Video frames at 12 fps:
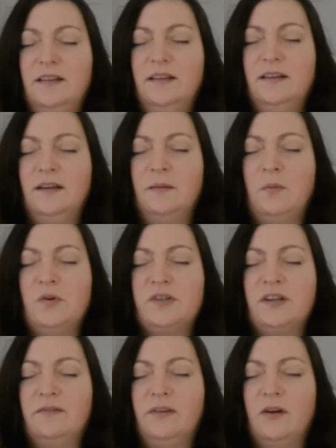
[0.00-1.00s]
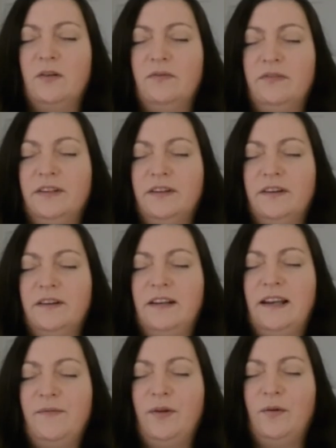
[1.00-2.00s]
emotion of love and they're on a
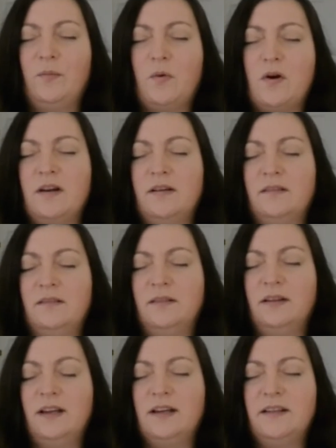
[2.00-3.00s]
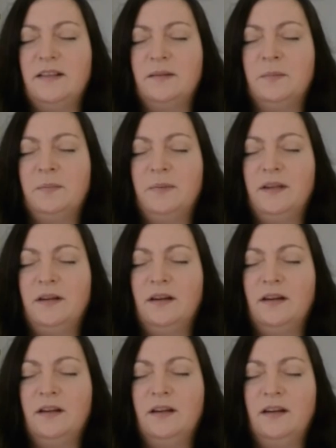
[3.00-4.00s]
level 1, and then there might be
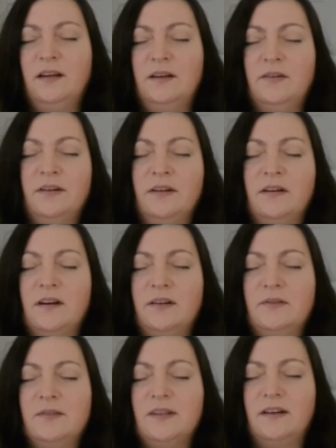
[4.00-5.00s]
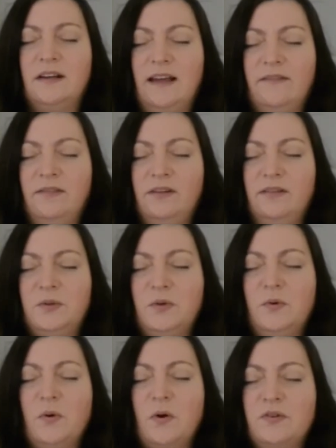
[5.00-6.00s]
another guy who's on a level
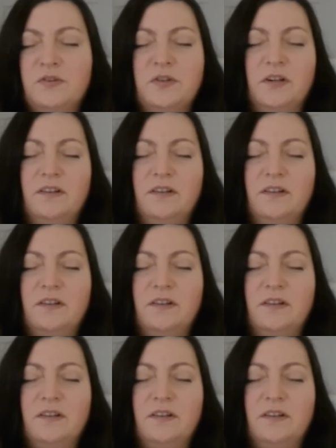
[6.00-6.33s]
200.